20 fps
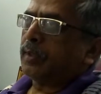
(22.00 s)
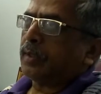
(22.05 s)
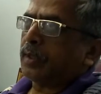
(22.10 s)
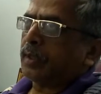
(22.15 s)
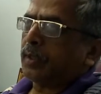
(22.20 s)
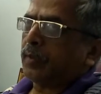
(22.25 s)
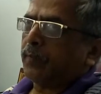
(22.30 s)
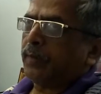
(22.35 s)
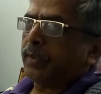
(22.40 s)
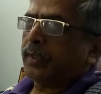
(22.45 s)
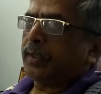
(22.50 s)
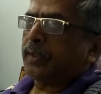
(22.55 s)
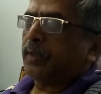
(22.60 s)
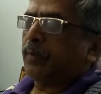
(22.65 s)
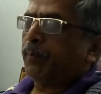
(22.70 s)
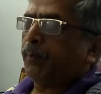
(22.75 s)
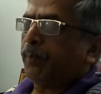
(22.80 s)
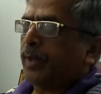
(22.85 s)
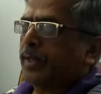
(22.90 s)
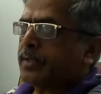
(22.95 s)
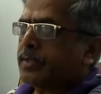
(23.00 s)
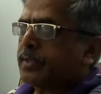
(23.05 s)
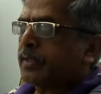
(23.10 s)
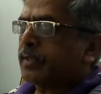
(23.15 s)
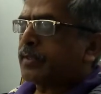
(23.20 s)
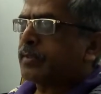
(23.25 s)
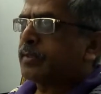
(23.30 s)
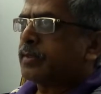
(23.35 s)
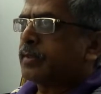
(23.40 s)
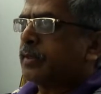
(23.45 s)
giving the
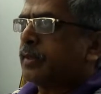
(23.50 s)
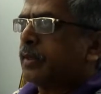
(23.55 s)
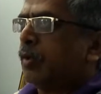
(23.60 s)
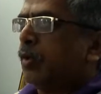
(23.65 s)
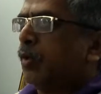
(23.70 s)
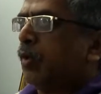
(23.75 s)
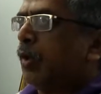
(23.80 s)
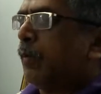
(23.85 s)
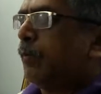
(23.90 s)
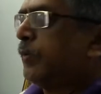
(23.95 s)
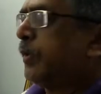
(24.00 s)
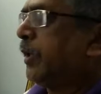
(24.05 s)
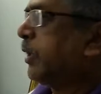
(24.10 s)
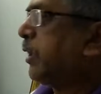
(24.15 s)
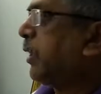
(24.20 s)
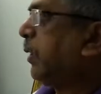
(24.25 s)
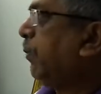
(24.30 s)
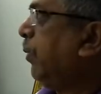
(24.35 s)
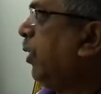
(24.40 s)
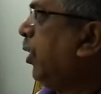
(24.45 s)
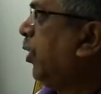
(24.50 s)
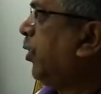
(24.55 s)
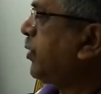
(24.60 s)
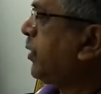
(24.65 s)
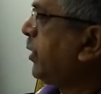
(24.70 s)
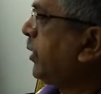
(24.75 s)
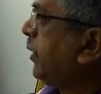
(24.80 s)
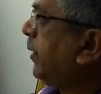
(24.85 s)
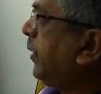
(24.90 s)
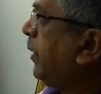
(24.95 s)
basics of the
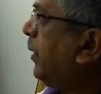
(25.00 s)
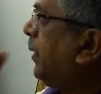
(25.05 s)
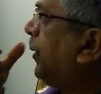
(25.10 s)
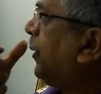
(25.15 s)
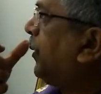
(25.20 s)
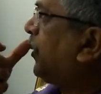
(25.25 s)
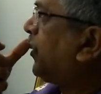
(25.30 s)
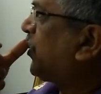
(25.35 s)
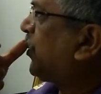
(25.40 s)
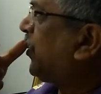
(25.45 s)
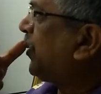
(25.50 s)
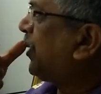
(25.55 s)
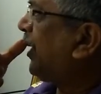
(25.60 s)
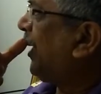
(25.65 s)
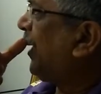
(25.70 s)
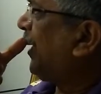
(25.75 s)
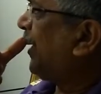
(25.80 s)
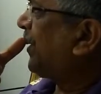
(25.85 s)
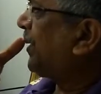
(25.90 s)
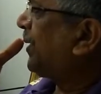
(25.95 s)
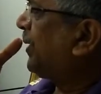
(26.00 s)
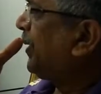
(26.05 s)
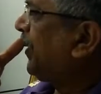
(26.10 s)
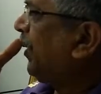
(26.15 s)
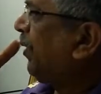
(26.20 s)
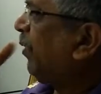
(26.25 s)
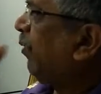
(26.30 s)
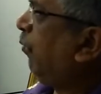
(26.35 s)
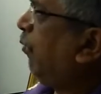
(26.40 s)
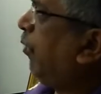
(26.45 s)
terminology so that
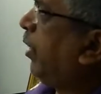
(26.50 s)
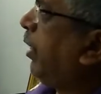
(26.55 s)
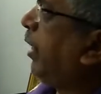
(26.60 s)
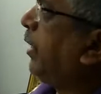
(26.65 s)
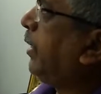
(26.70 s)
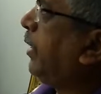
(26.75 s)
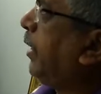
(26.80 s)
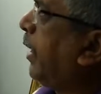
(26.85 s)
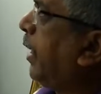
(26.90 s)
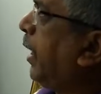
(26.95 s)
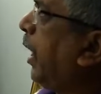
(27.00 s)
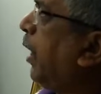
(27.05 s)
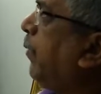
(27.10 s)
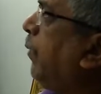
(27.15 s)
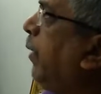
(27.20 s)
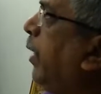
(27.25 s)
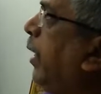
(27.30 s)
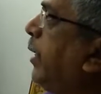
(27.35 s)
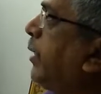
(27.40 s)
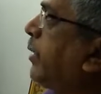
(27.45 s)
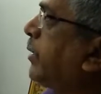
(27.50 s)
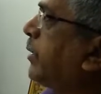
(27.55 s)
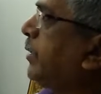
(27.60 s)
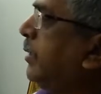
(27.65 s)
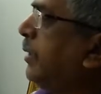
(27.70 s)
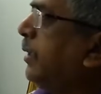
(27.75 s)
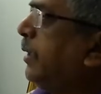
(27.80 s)
when I arrive at